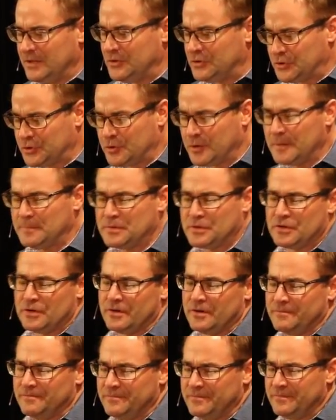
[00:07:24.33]

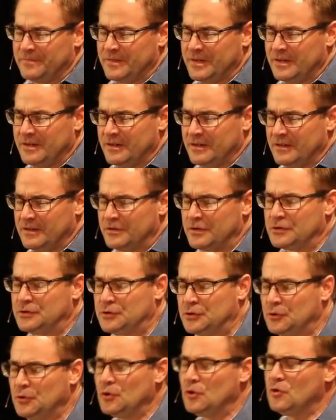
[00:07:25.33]
Scripture, the
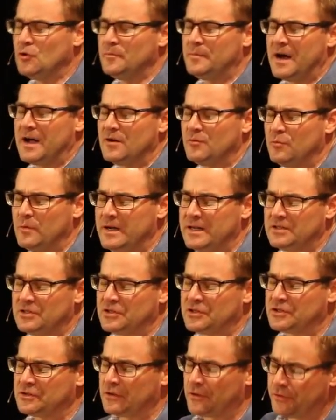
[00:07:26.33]
tool by
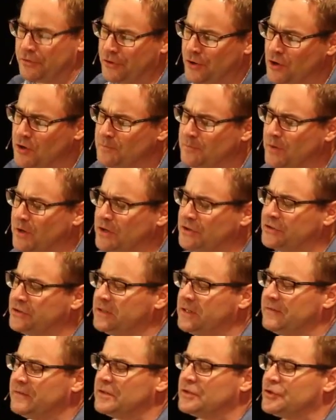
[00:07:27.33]
which the third
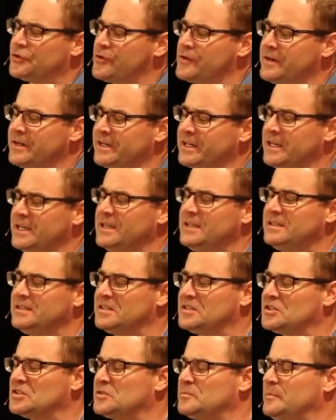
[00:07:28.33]
person of the Trinity
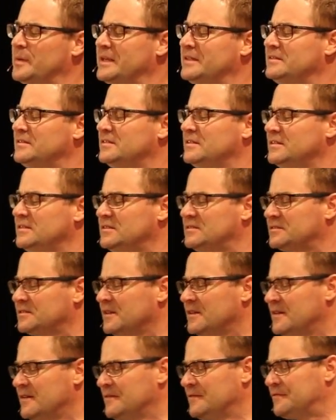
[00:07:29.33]

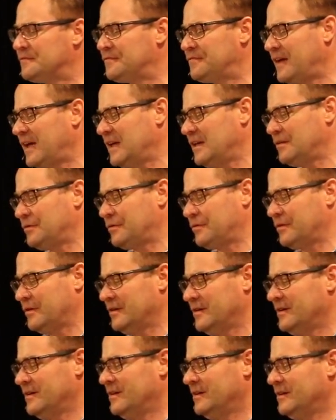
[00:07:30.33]
dispenses faith.